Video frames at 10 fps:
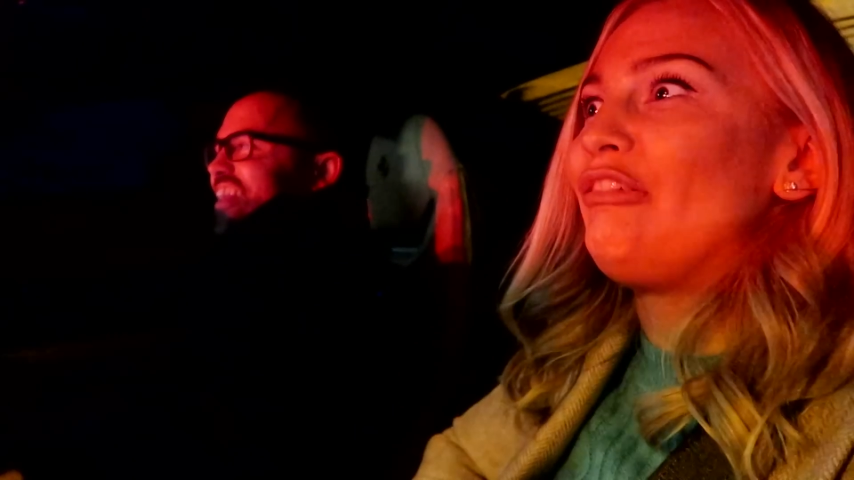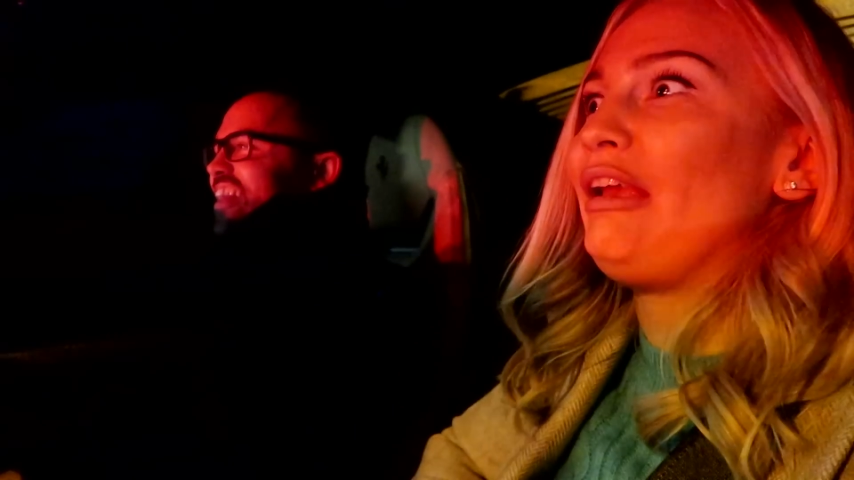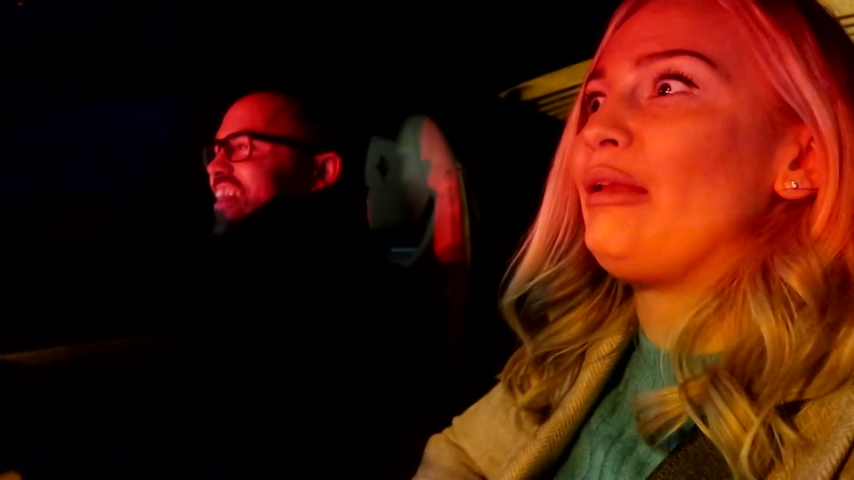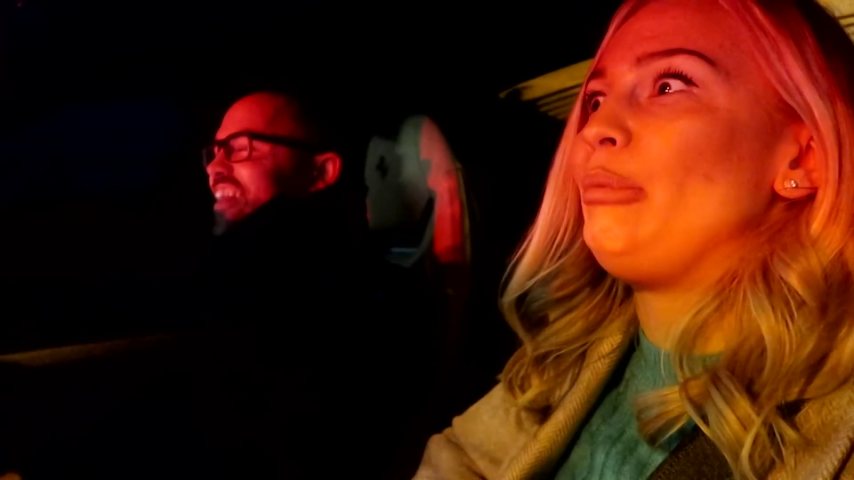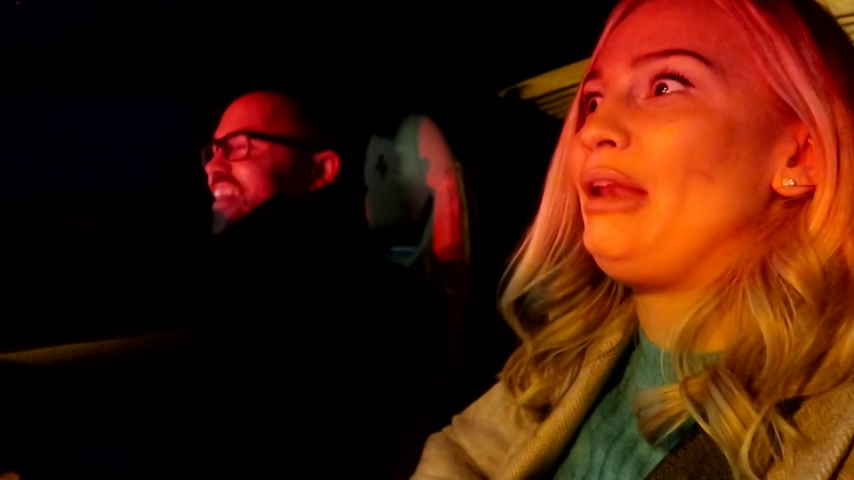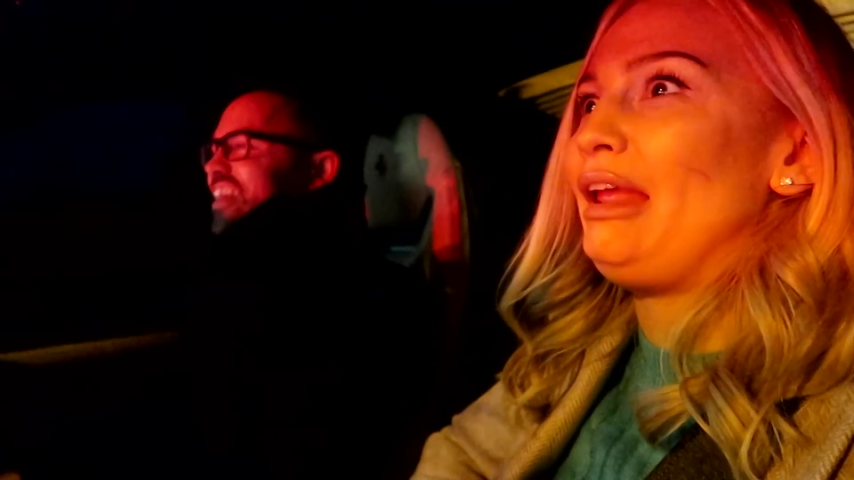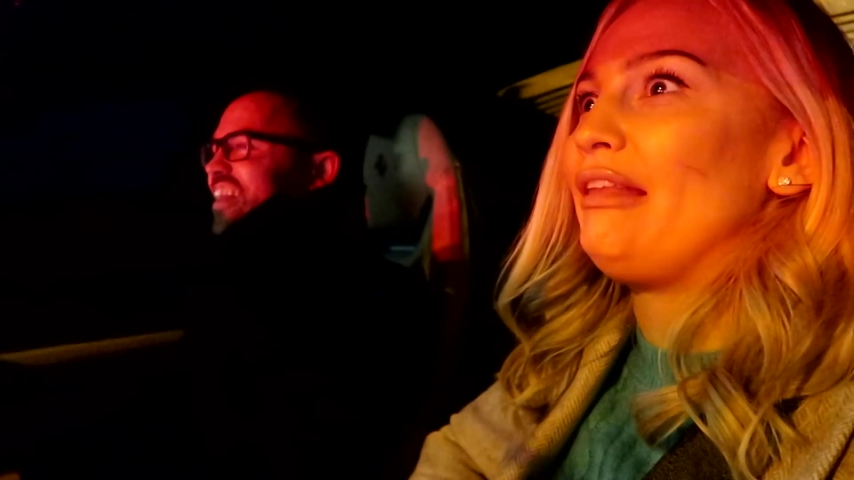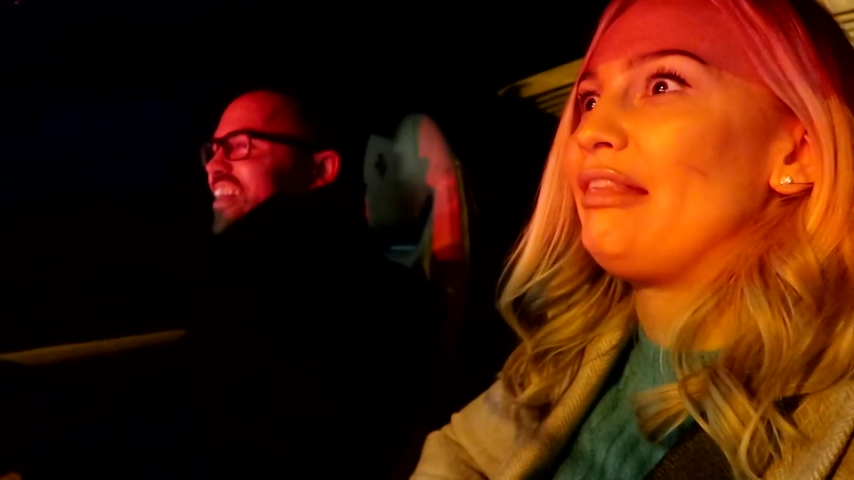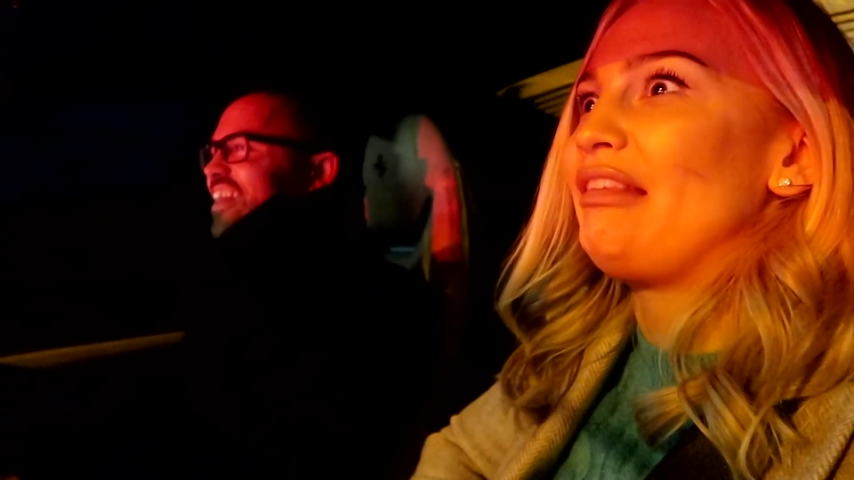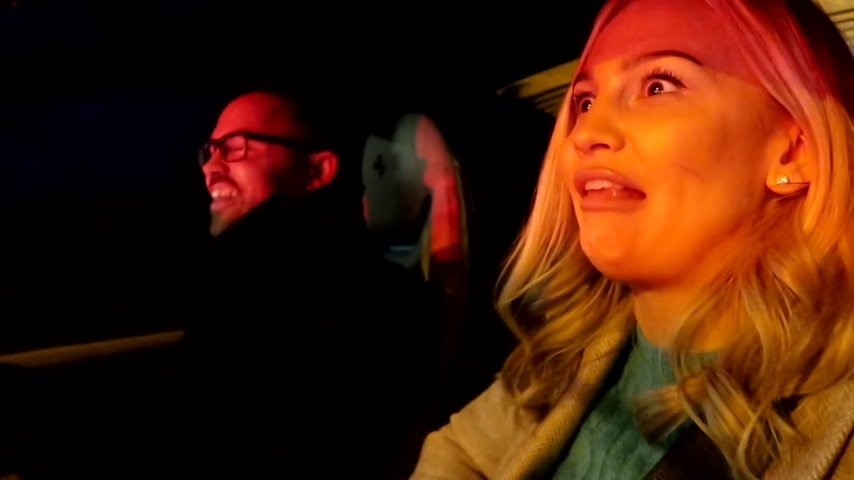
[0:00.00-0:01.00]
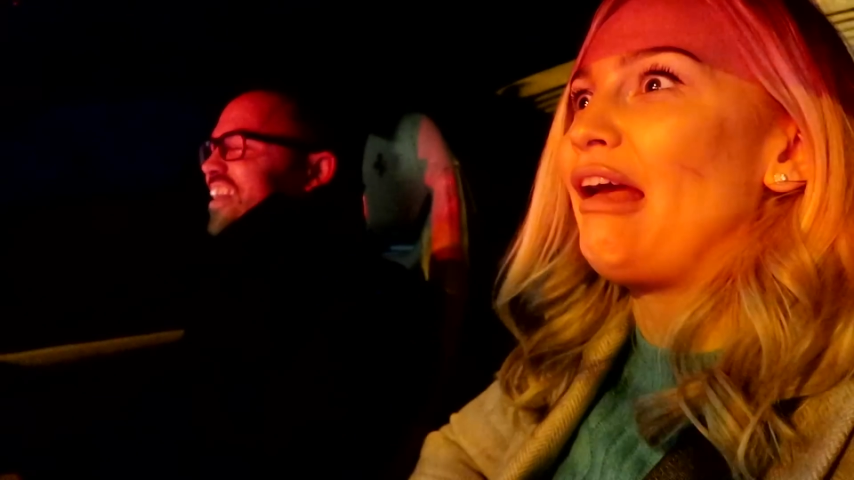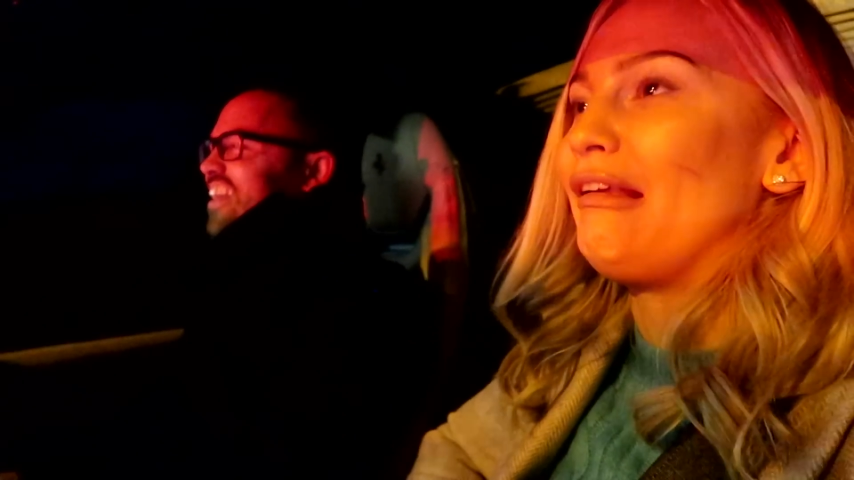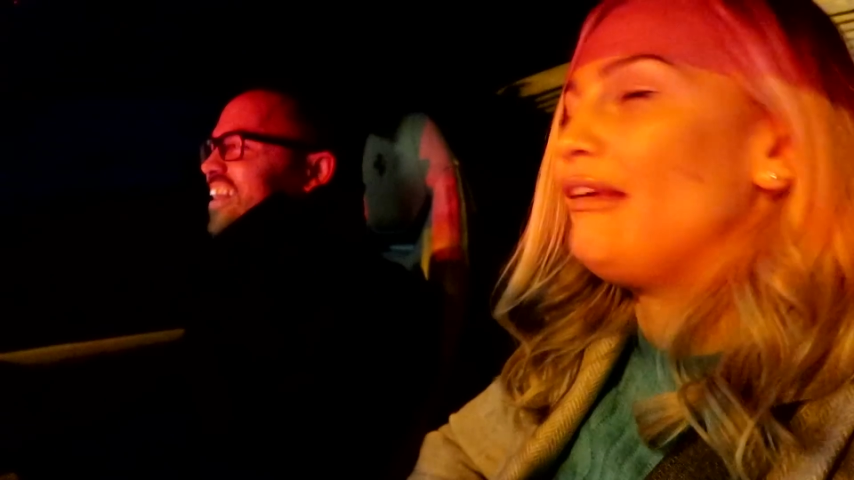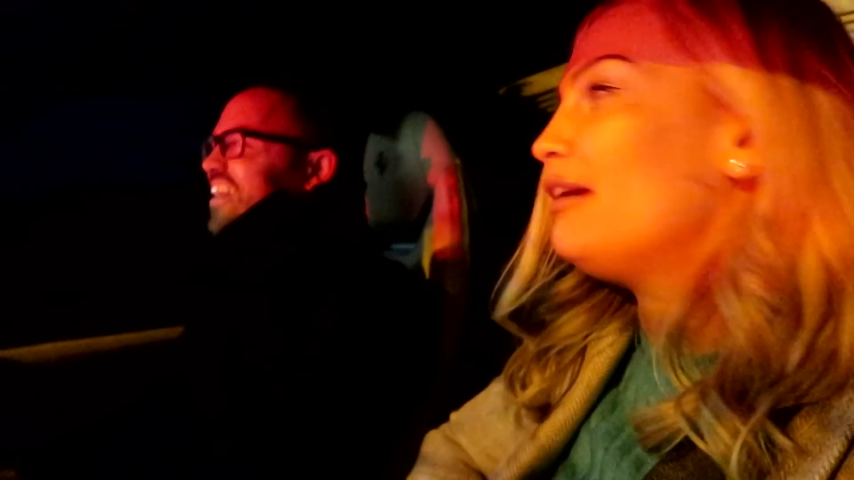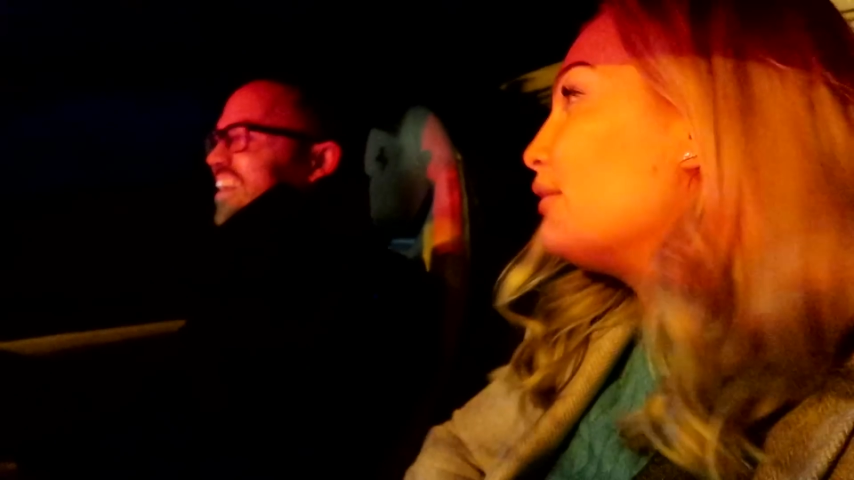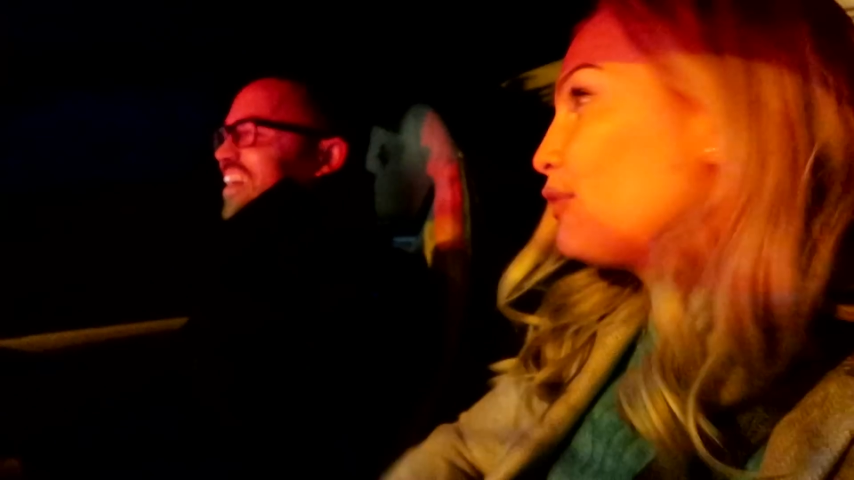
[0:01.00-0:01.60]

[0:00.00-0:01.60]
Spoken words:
fucking play us a song?